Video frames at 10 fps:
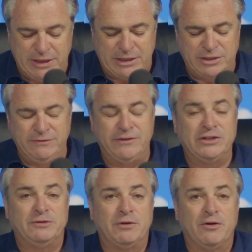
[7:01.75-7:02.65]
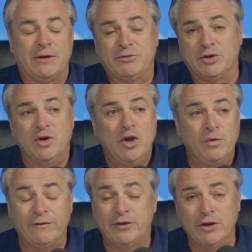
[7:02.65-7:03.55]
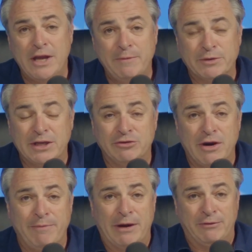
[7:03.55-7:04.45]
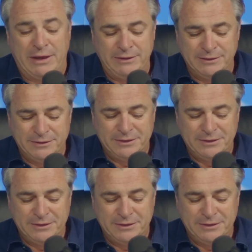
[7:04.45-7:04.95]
actually finish the program. So we have 38% dropout rate.